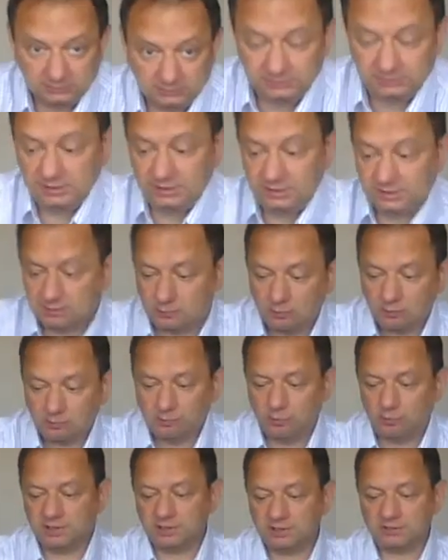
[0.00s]
these
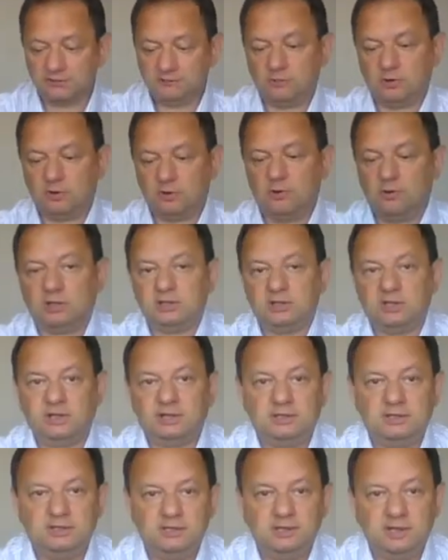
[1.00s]
components were ordered
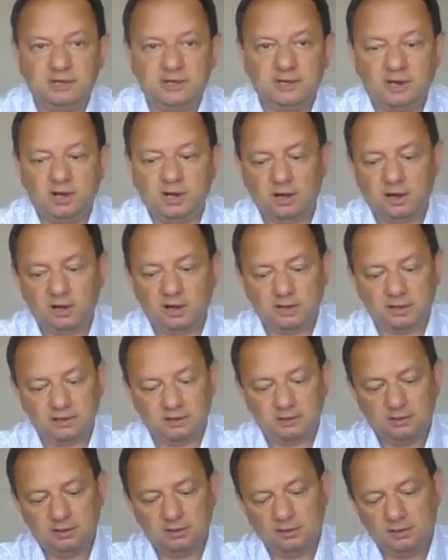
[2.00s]
here in Hungary.
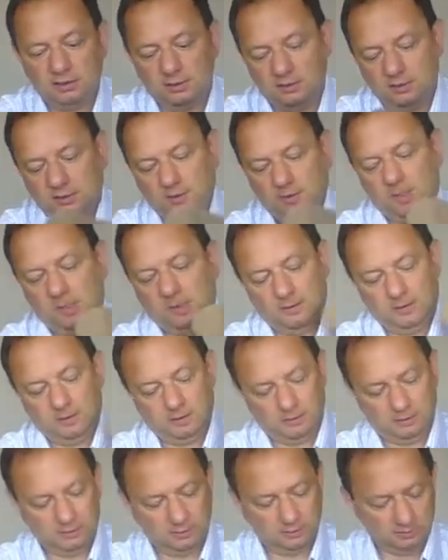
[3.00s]

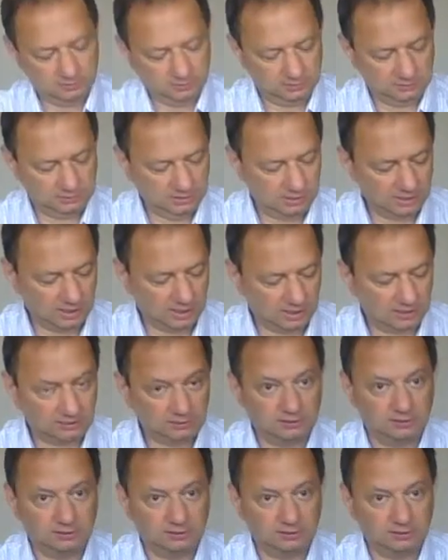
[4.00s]
They are